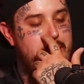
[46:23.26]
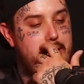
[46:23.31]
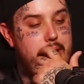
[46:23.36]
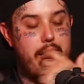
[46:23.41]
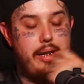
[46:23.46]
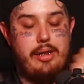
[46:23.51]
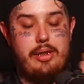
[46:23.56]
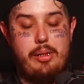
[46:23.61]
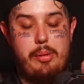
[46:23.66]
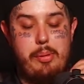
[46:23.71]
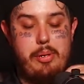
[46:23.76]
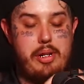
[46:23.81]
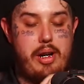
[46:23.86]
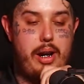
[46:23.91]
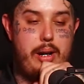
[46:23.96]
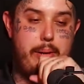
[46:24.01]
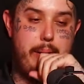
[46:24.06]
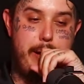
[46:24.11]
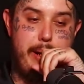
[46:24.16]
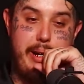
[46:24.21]
getting some
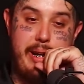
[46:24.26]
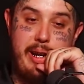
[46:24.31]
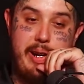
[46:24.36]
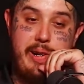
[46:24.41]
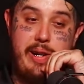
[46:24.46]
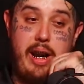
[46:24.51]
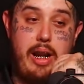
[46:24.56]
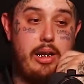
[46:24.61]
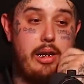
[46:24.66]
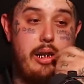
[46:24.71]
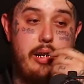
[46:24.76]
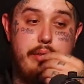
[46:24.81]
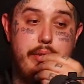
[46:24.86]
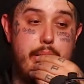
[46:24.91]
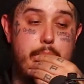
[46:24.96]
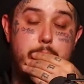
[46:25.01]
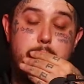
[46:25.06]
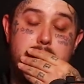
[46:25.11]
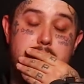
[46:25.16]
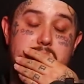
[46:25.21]
shine right now, and I love
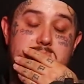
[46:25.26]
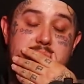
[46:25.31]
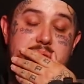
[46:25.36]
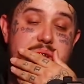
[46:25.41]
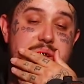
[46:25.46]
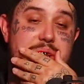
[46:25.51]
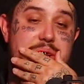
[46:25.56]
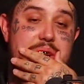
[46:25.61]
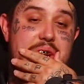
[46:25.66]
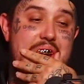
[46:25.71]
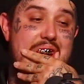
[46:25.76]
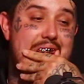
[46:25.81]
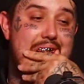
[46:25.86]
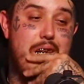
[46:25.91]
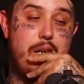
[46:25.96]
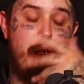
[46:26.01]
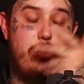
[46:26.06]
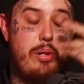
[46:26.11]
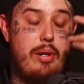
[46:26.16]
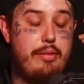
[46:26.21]
it, bro. You know,
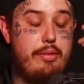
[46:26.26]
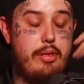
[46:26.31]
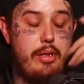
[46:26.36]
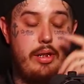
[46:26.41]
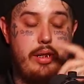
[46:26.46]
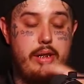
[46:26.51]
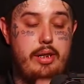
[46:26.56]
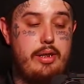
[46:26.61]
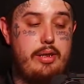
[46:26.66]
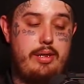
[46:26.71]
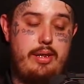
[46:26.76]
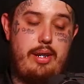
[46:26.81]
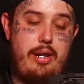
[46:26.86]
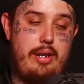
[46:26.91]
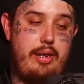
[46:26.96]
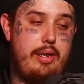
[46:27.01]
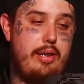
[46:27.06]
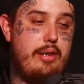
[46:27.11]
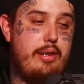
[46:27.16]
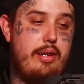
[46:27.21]
I, whoever it is,
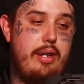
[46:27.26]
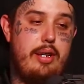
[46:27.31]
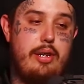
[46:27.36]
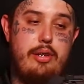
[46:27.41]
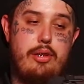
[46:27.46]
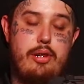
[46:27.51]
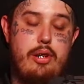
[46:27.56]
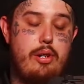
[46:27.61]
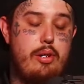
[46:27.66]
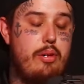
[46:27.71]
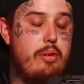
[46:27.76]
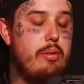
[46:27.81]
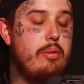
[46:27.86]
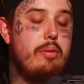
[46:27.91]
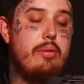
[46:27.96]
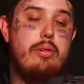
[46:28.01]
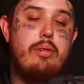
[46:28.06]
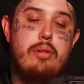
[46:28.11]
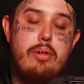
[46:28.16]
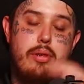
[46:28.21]
like, That's it's dope. it's no
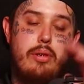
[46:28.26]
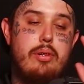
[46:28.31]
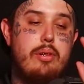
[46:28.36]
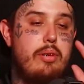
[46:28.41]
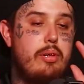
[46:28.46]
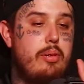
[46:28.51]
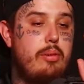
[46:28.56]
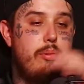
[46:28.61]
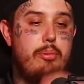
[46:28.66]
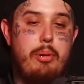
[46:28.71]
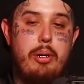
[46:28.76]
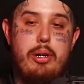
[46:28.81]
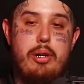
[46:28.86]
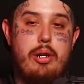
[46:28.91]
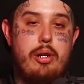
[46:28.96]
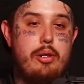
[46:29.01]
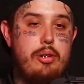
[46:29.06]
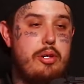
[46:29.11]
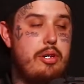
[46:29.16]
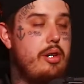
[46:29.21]

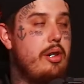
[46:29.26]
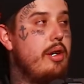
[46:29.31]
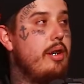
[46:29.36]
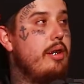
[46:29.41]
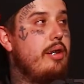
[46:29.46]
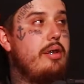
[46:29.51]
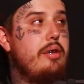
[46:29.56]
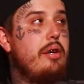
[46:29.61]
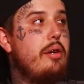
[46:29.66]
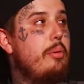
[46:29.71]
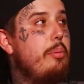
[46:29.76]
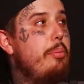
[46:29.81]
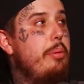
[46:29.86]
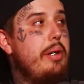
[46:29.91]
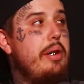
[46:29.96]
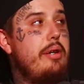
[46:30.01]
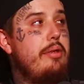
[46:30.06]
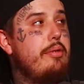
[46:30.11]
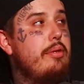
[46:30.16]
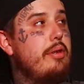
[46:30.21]
weirdo shit. It's no
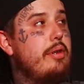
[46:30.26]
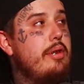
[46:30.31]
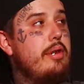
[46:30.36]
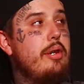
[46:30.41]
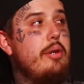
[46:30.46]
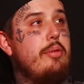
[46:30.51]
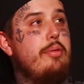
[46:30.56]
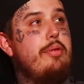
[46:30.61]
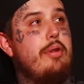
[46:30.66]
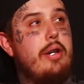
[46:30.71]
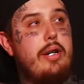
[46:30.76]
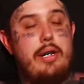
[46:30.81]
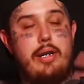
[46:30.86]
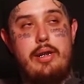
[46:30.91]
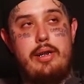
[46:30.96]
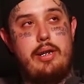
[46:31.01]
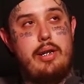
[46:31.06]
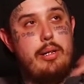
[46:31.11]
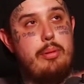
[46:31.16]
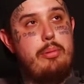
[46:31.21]
beef. It's no
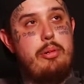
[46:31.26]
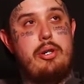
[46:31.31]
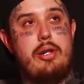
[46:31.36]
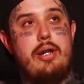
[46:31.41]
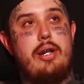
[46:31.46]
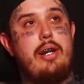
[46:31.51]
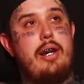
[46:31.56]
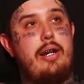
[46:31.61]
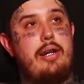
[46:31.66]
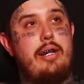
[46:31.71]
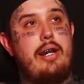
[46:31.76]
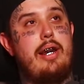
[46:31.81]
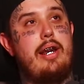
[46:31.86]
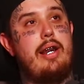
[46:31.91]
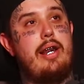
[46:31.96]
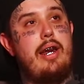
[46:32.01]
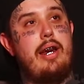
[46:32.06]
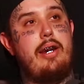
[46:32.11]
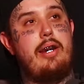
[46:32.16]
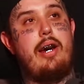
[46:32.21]
fucking dumb shit like
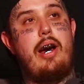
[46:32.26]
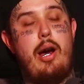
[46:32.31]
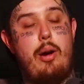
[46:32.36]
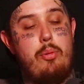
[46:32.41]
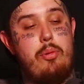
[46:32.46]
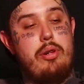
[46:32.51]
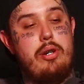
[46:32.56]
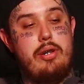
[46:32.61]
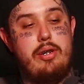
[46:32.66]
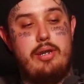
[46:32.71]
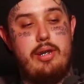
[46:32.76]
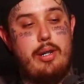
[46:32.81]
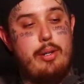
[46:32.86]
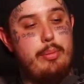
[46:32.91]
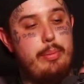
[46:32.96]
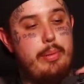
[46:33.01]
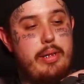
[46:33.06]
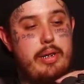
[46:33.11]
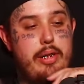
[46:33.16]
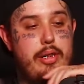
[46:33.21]
that. Like I want to see
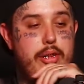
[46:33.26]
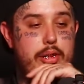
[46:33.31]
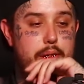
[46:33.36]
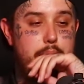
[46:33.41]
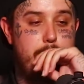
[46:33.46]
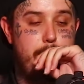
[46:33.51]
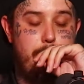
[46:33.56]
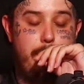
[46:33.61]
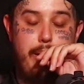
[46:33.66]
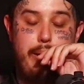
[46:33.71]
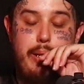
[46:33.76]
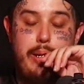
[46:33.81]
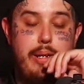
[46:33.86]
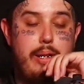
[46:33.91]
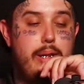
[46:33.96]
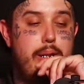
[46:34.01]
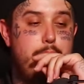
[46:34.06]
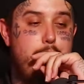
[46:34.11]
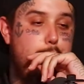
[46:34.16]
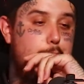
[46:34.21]
everybody just
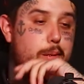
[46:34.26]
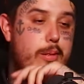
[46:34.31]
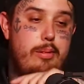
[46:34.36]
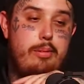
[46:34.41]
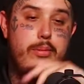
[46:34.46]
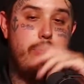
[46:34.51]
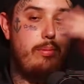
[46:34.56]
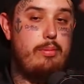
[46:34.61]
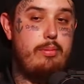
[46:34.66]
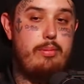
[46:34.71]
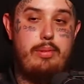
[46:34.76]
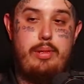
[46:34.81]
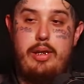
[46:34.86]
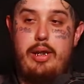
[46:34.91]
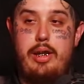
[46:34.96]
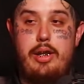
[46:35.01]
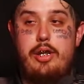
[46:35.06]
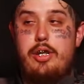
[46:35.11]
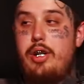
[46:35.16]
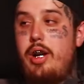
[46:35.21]
it's all love,
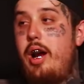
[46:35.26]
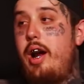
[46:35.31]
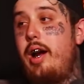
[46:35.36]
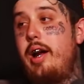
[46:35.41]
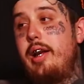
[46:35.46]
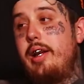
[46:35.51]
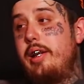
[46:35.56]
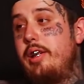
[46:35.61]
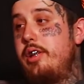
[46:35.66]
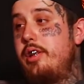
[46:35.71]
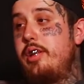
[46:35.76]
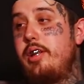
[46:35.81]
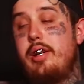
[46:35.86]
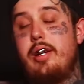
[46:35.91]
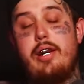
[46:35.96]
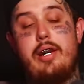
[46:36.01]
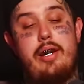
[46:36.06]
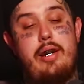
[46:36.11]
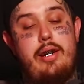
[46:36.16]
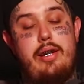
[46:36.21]
get shine and
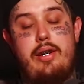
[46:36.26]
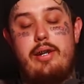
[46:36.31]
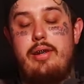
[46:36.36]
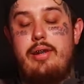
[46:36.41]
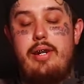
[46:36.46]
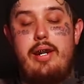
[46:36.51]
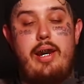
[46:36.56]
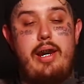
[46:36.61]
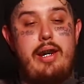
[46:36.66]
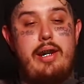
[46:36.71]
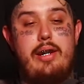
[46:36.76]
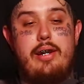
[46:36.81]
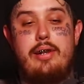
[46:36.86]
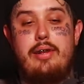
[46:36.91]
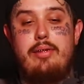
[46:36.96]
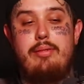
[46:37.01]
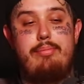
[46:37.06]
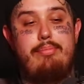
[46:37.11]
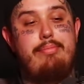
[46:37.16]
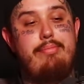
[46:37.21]
shit. And and